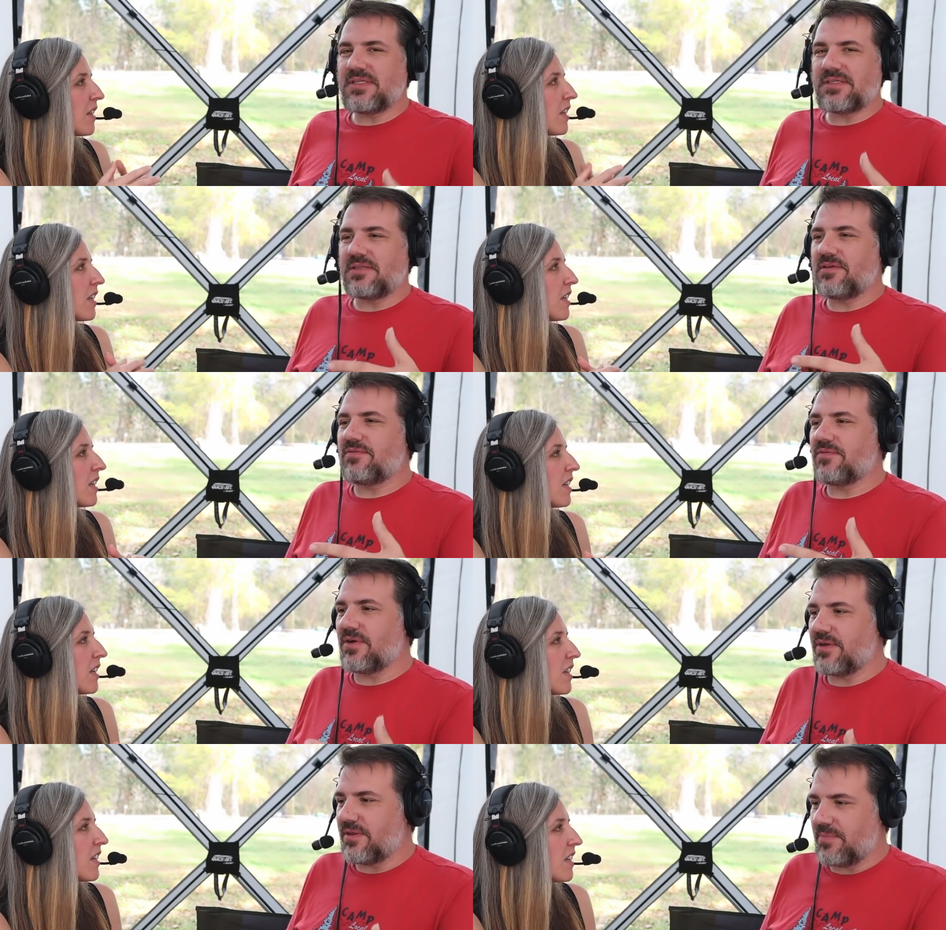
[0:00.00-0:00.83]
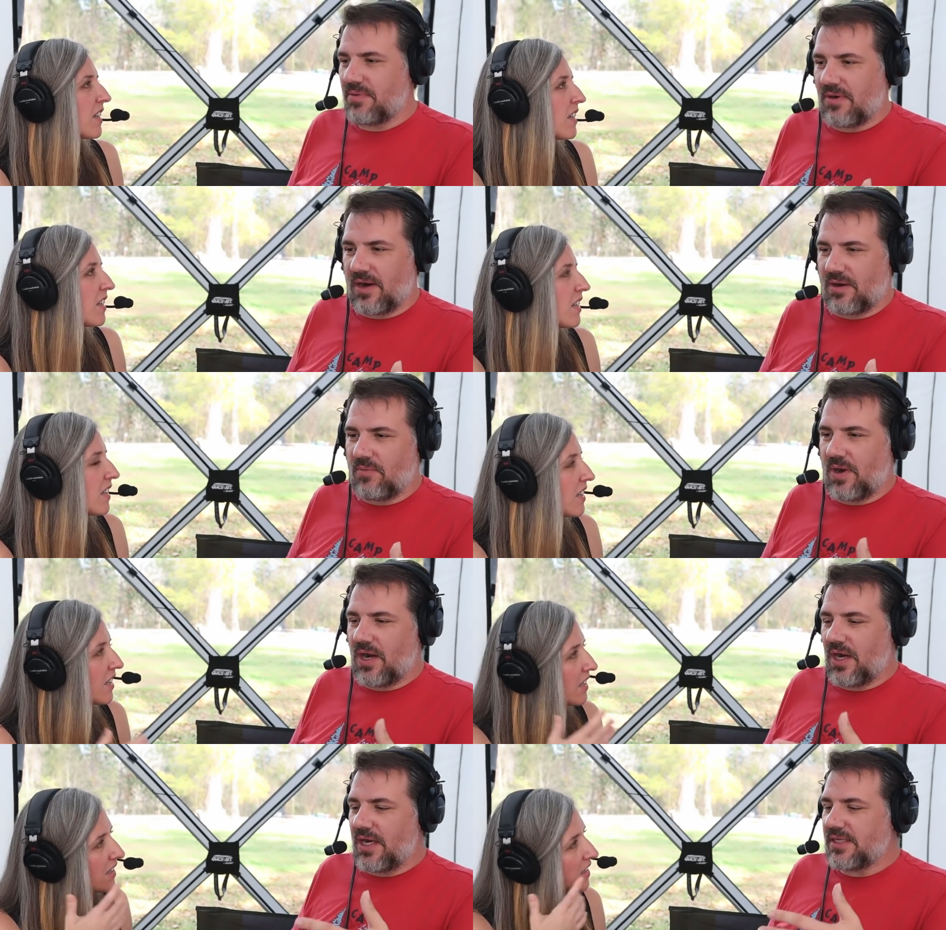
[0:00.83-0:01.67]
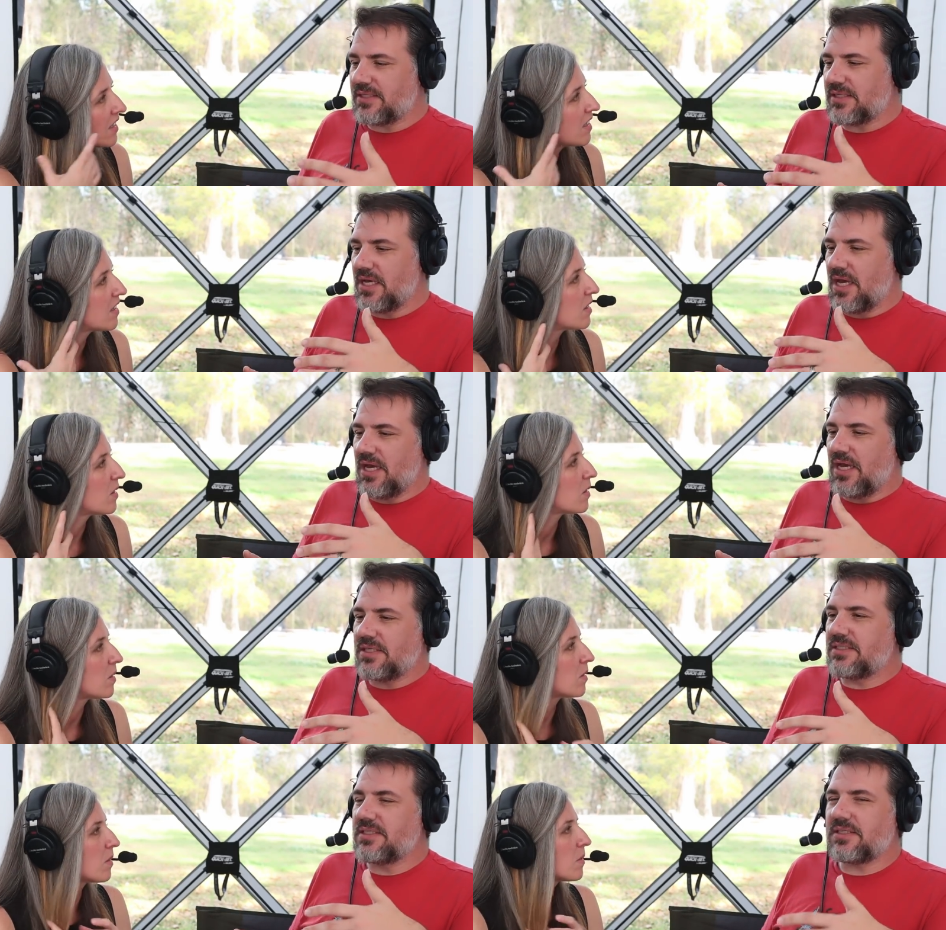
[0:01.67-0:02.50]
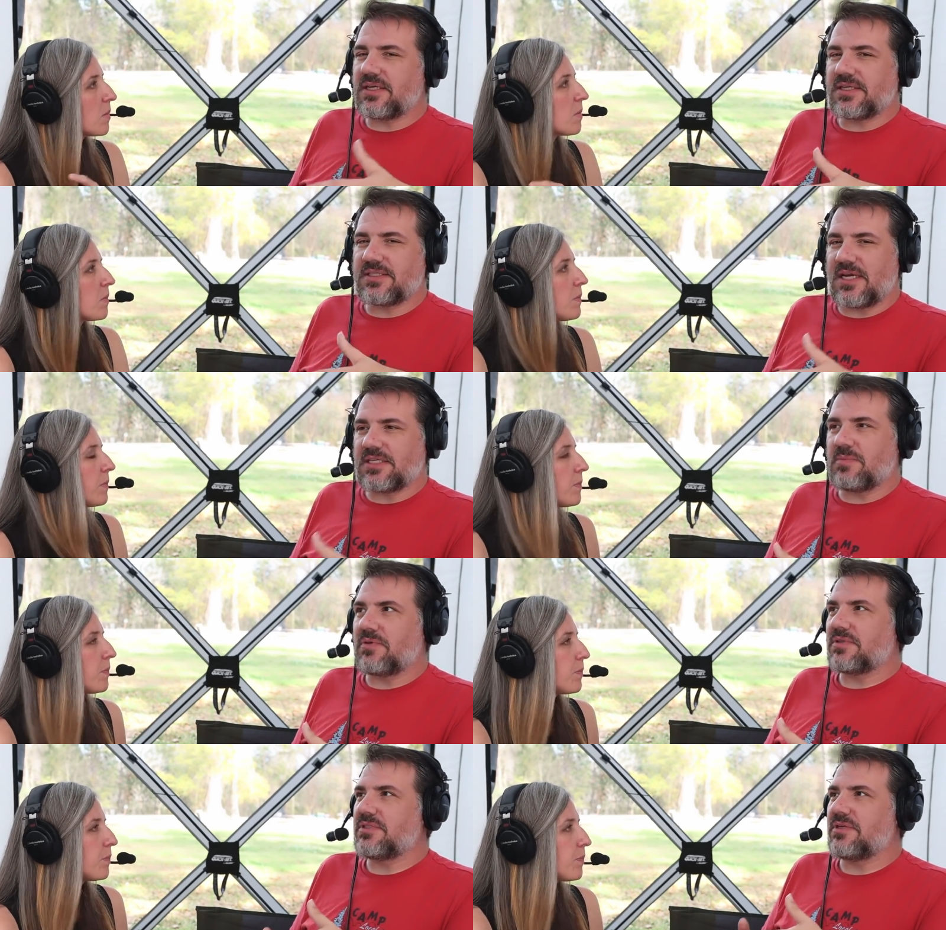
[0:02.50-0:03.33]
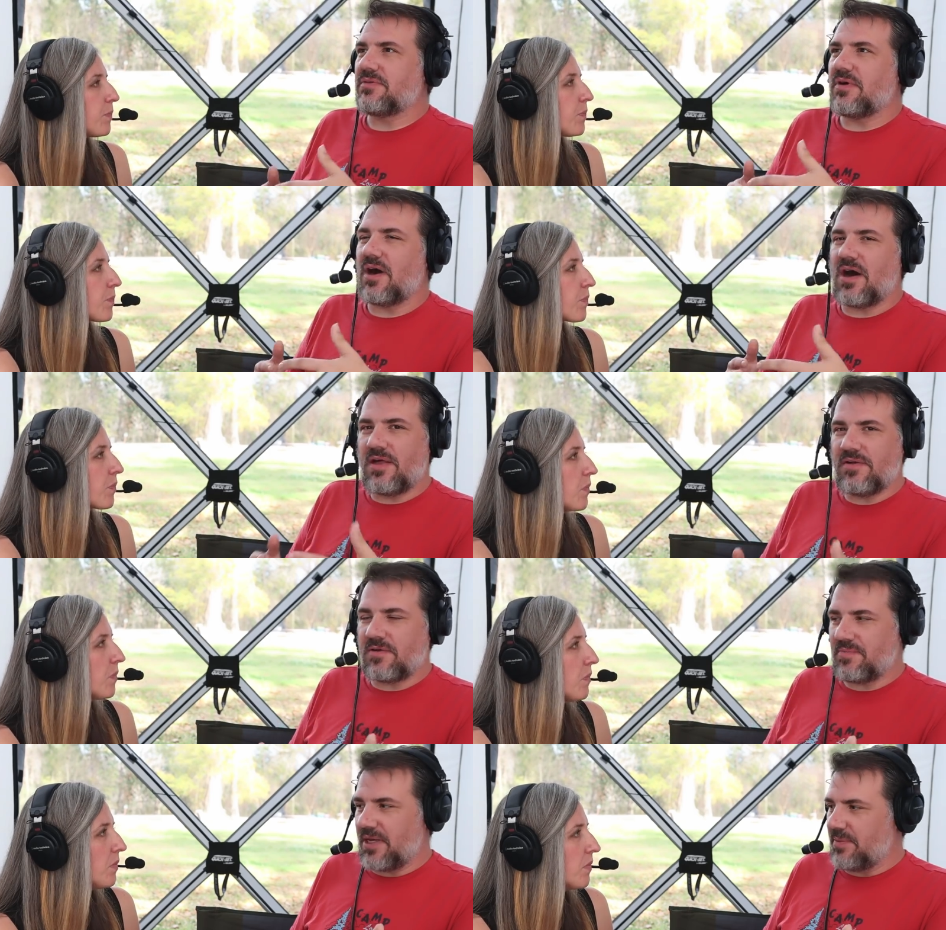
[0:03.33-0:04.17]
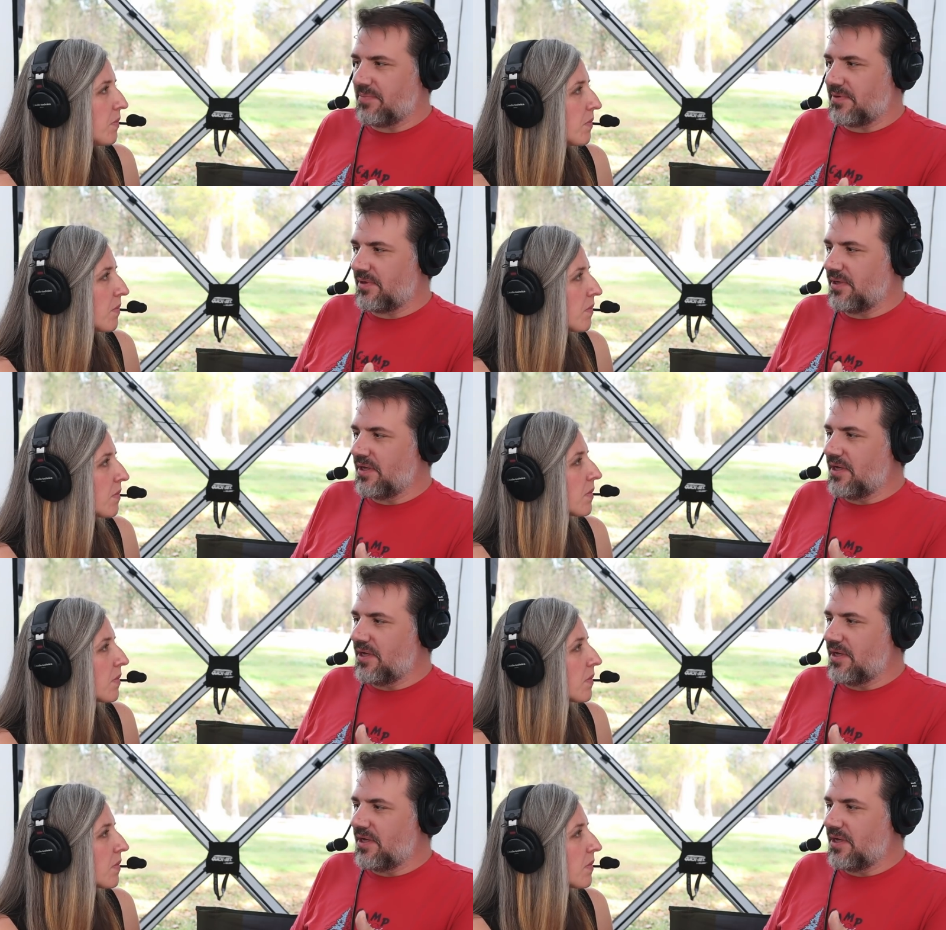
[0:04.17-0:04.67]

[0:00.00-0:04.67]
Speaker 1: this in the front of the park where it's still accessible to other people.